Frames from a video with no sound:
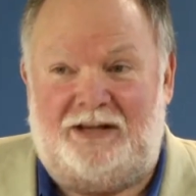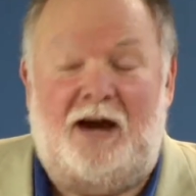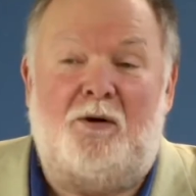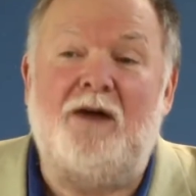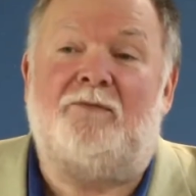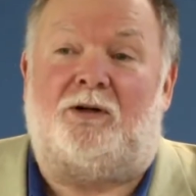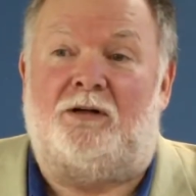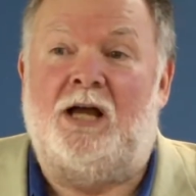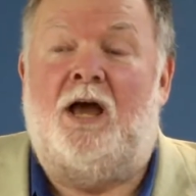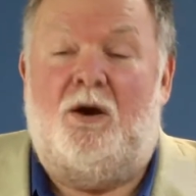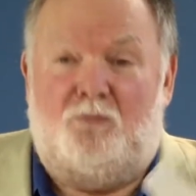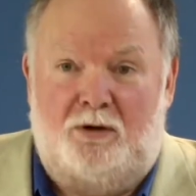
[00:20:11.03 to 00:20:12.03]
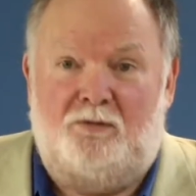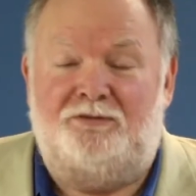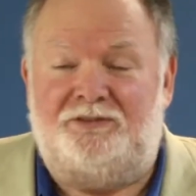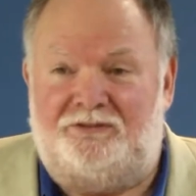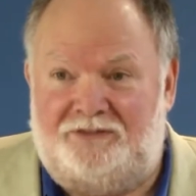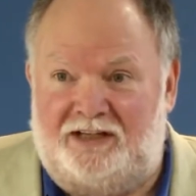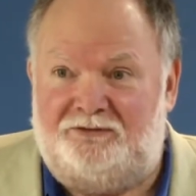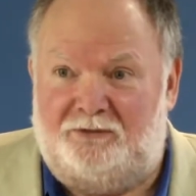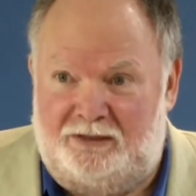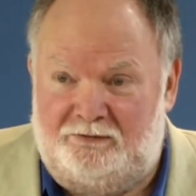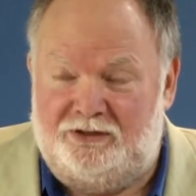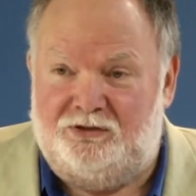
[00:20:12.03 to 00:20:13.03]
However, we were successful
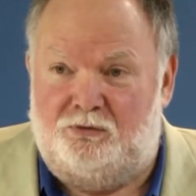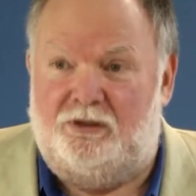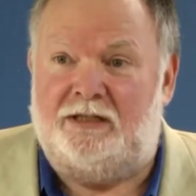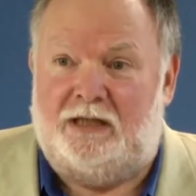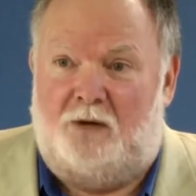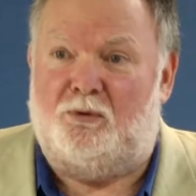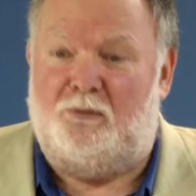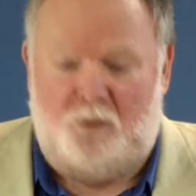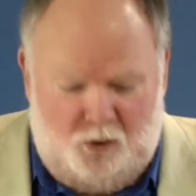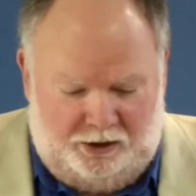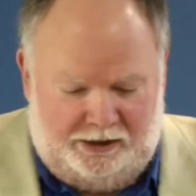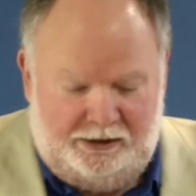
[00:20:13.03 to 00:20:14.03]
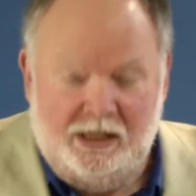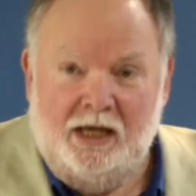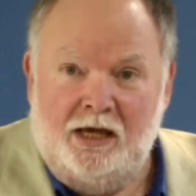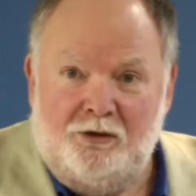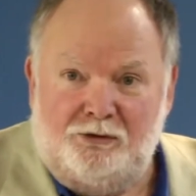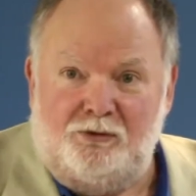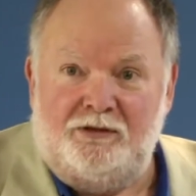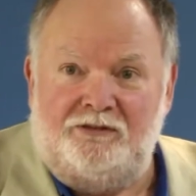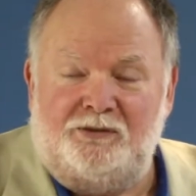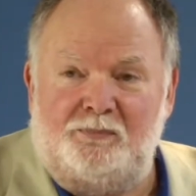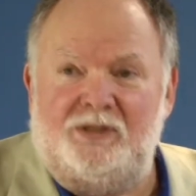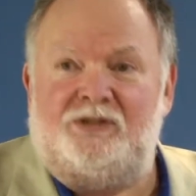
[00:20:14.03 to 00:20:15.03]
in Victoria and got what we wanted through this
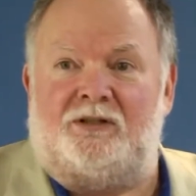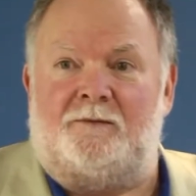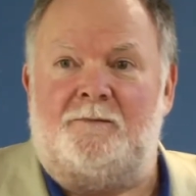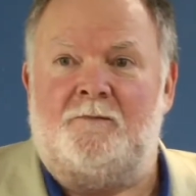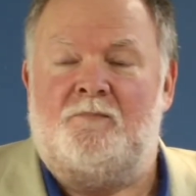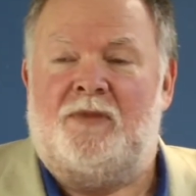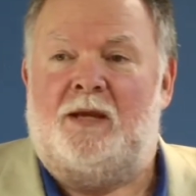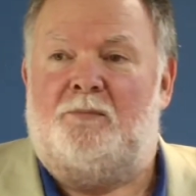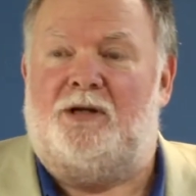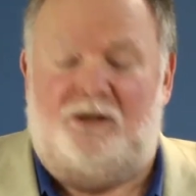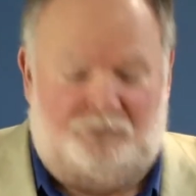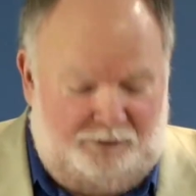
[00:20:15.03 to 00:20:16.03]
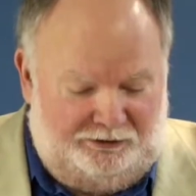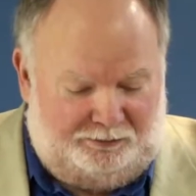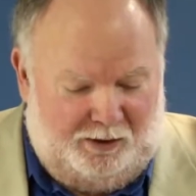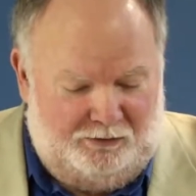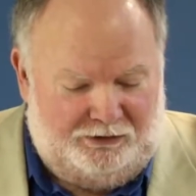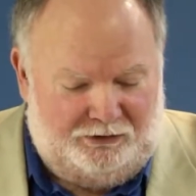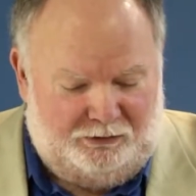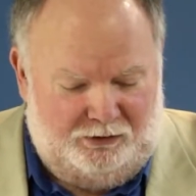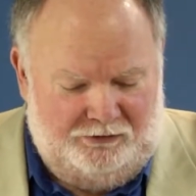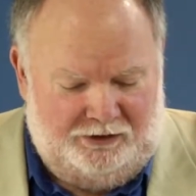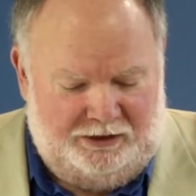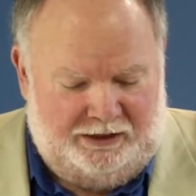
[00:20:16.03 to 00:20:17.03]
submission because we spoke the
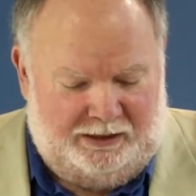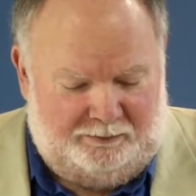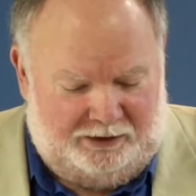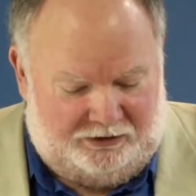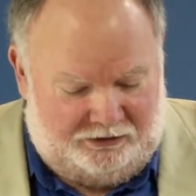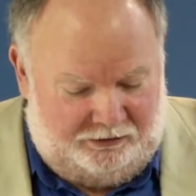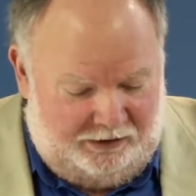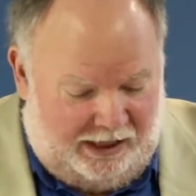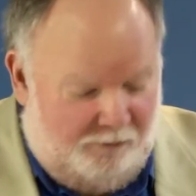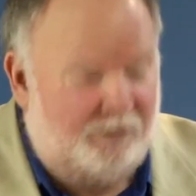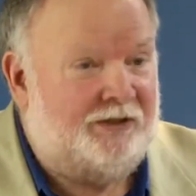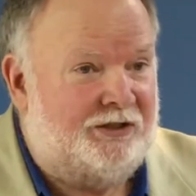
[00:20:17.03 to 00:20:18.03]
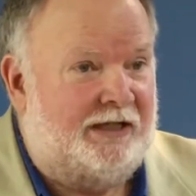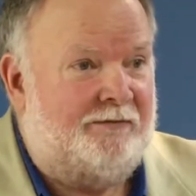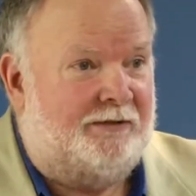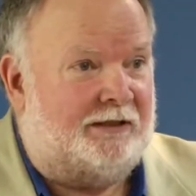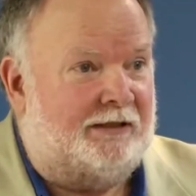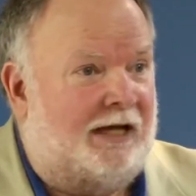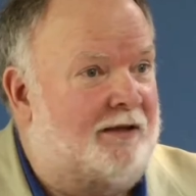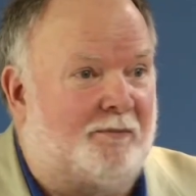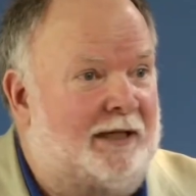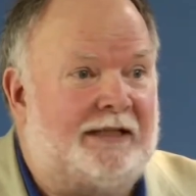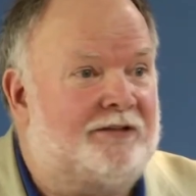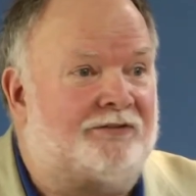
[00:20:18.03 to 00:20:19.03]
truth into that picture and we achieved it. Now, the
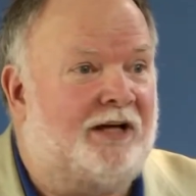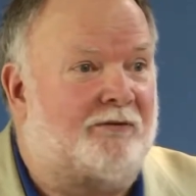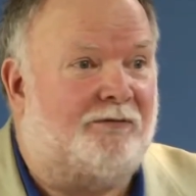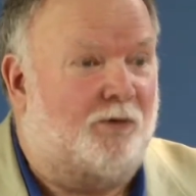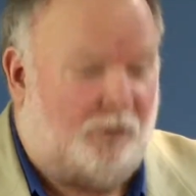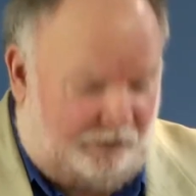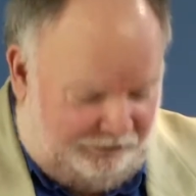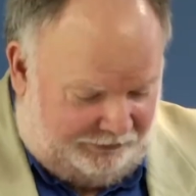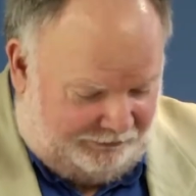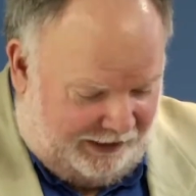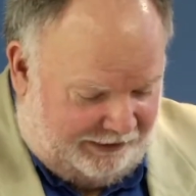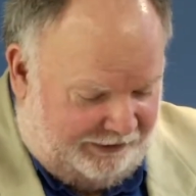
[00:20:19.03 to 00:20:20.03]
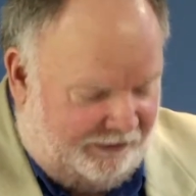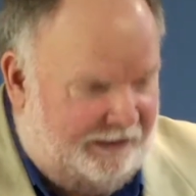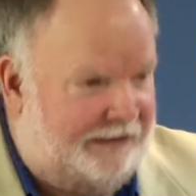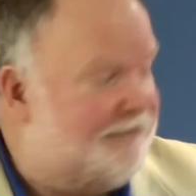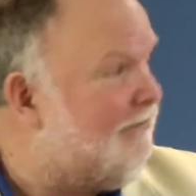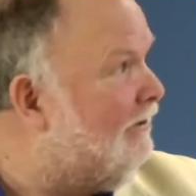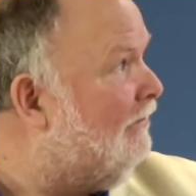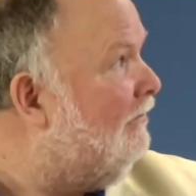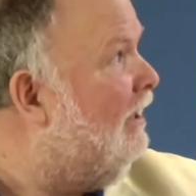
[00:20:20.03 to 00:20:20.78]
media is not for us. In fact, they're against us.